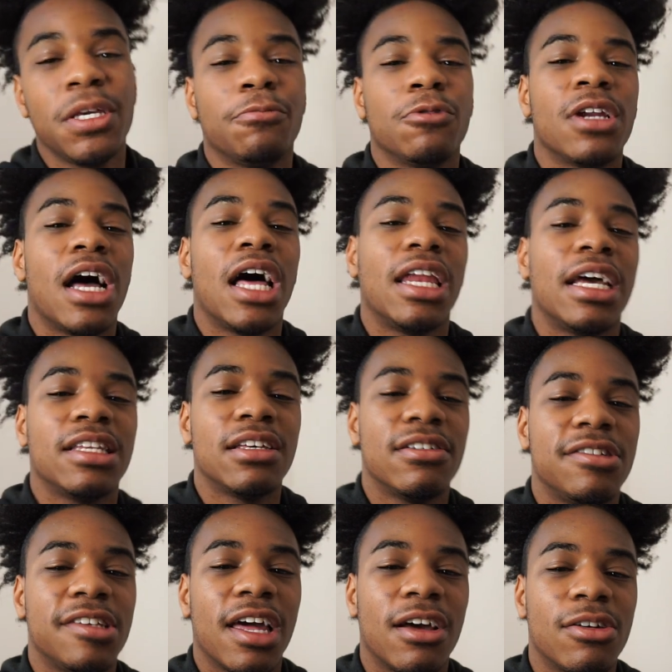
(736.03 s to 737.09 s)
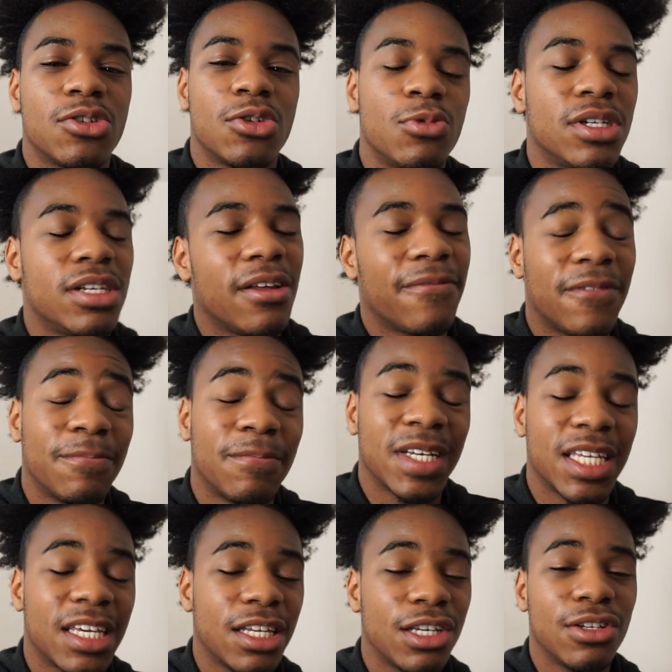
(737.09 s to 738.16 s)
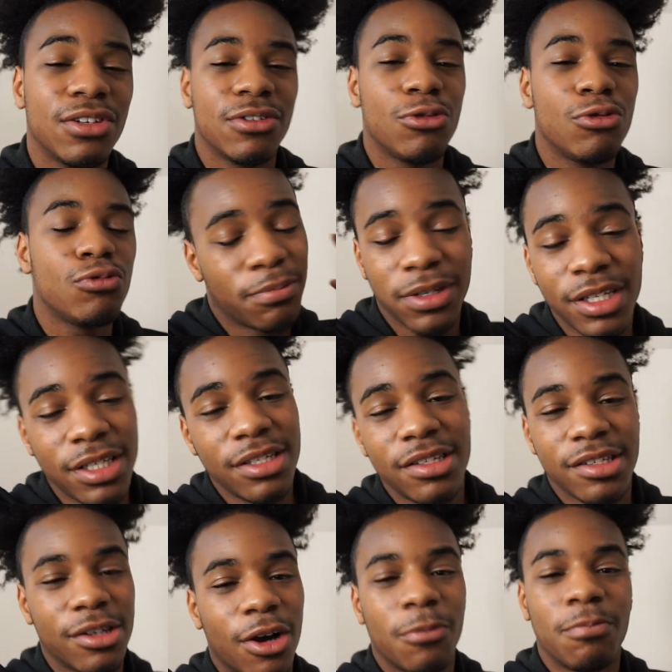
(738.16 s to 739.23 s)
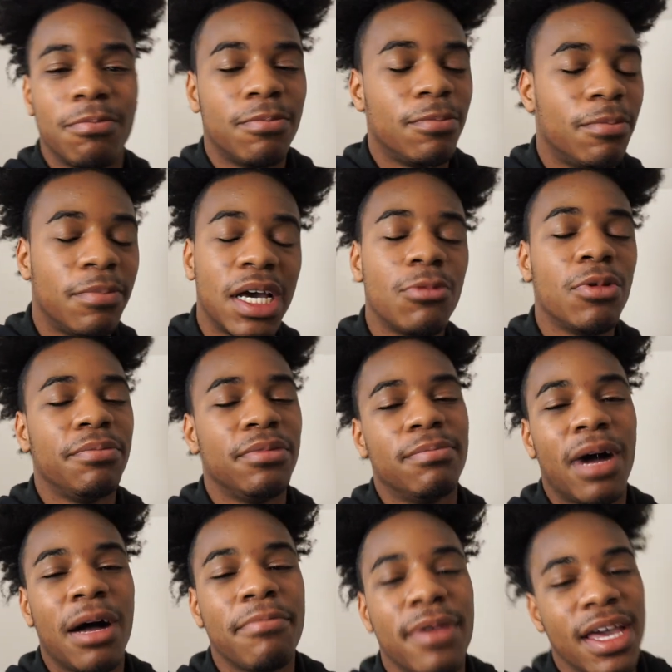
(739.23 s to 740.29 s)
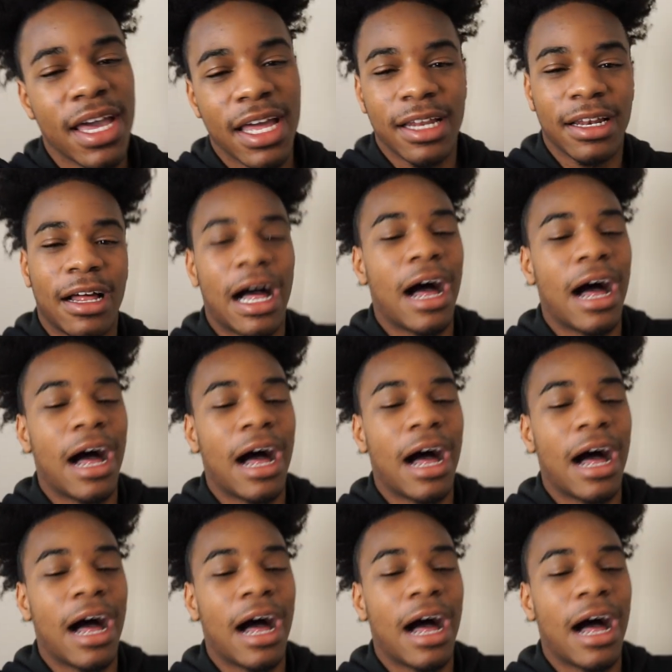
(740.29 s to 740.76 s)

people that I like to give a shout out to. And if I'm forgetting you, please, you know, bear with me. My bad.